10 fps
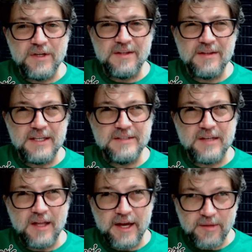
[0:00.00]
of the things
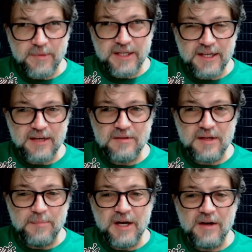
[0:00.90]
I like about that
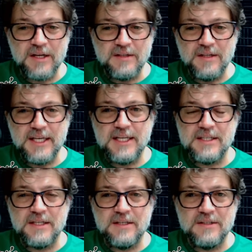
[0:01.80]
American
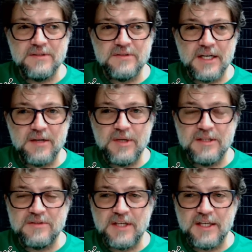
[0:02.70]
Elite is
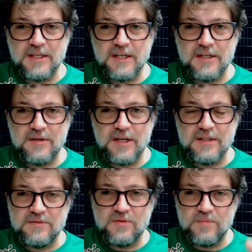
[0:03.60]
it's
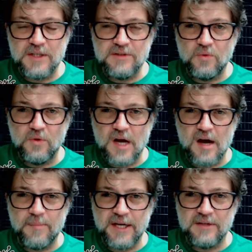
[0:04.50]
a dual
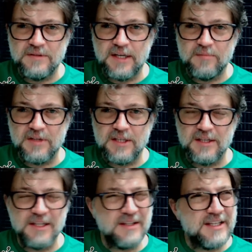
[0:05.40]
compound type
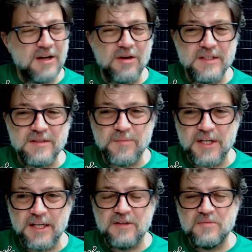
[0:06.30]
thing. They call it
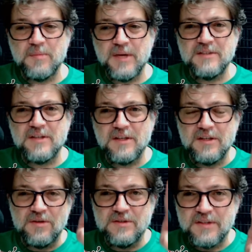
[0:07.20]
something else, but
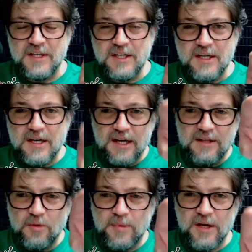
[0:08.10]
basically there's a
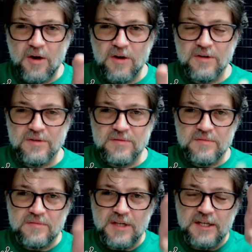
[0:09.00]
little bit harder
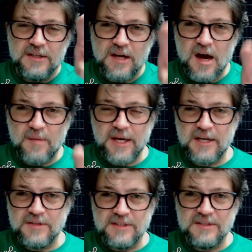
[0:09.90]

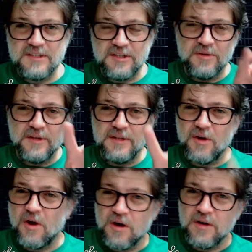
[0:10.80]
compound in the center than
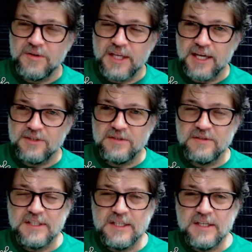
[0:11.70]
there are on the
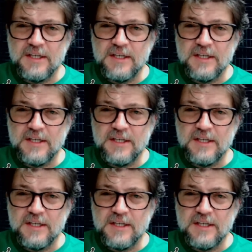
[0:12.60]
edges.